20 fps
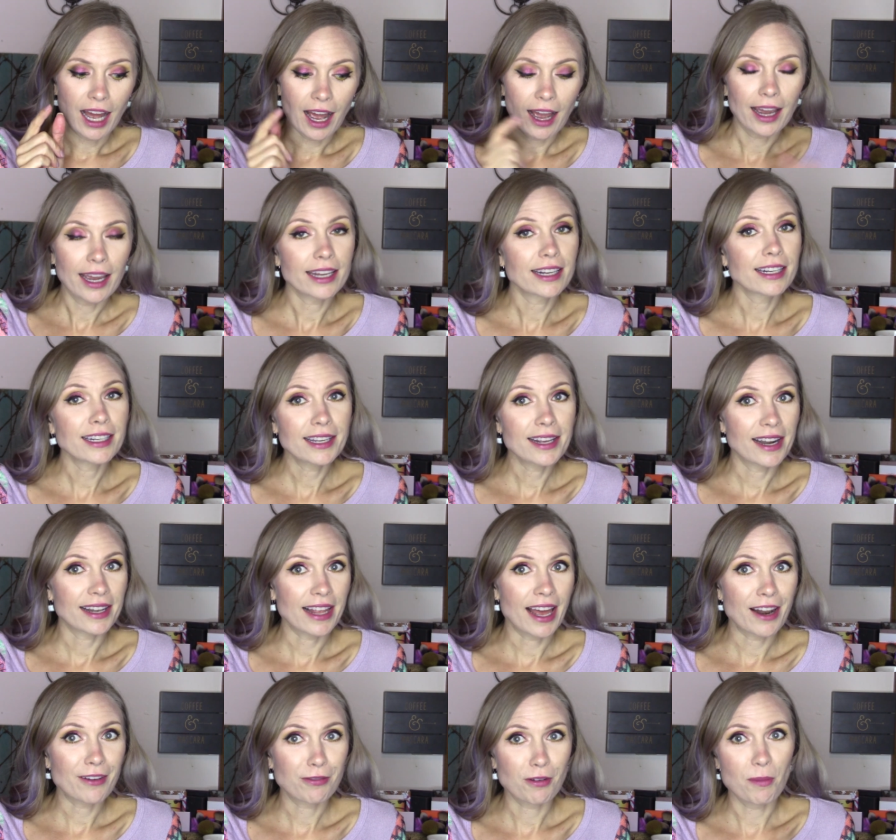I didn't get
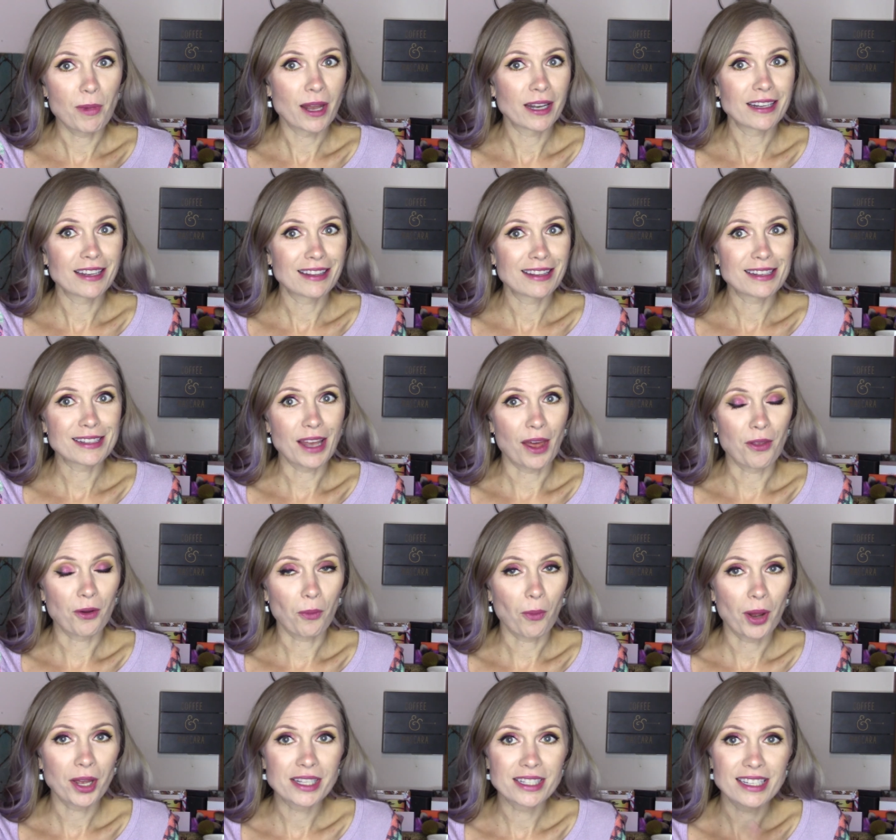that from any of these other
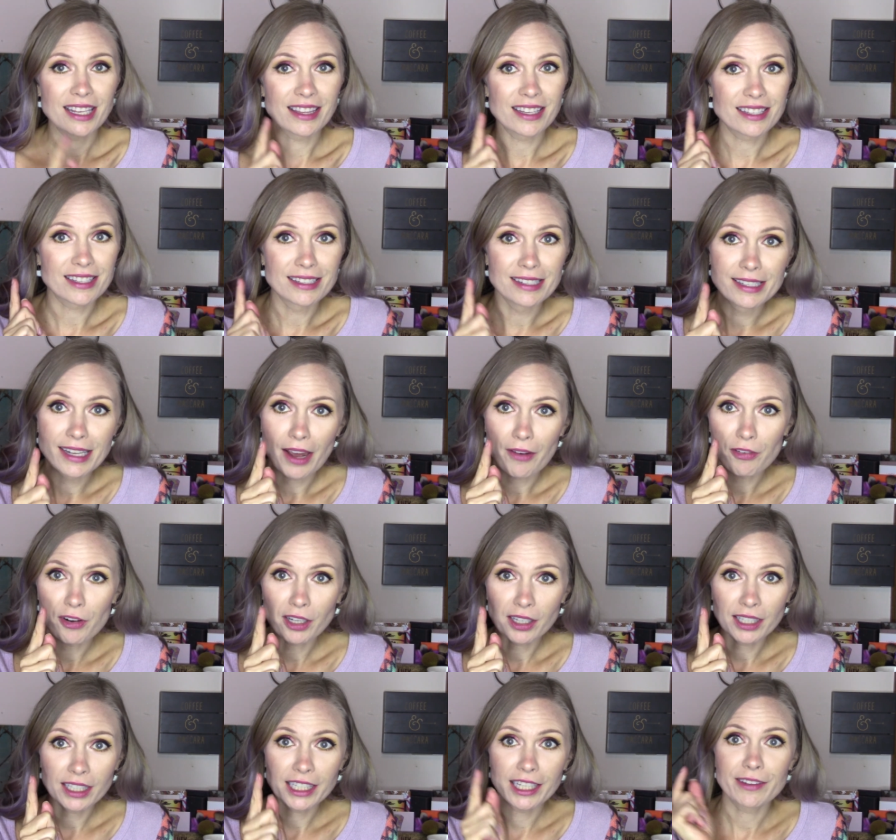ones. This
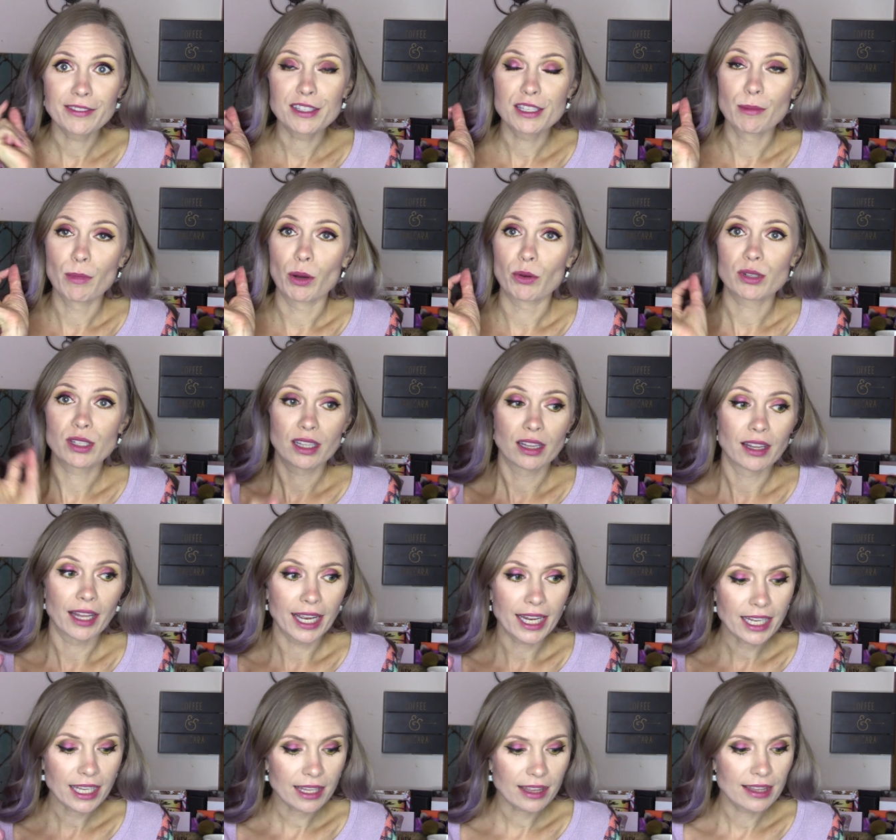definitely gives the most
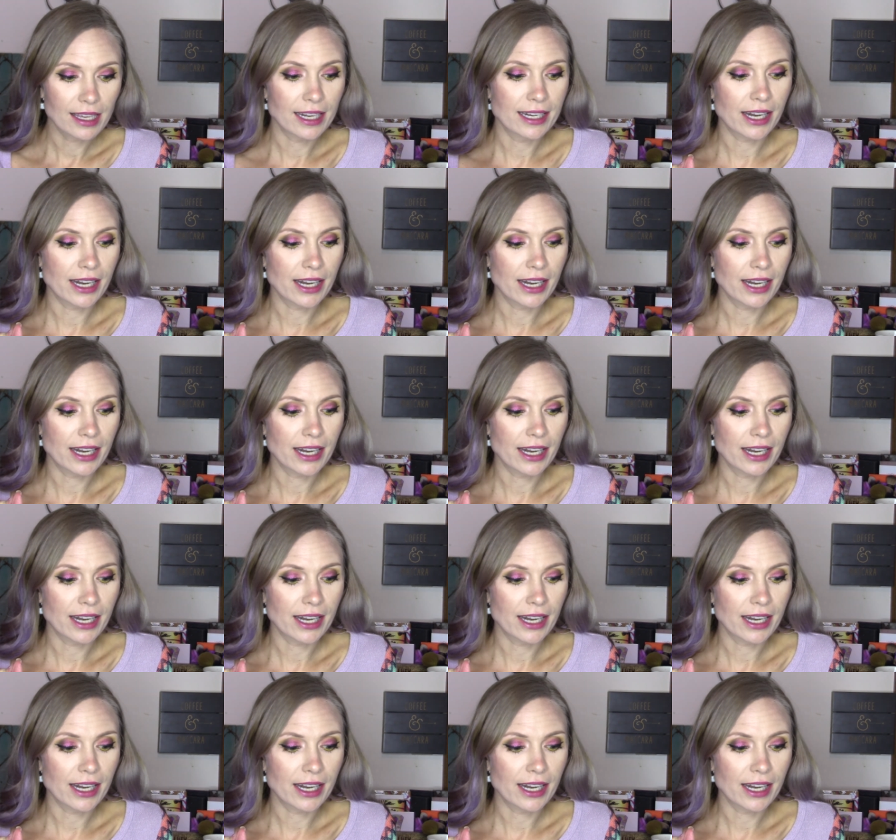length.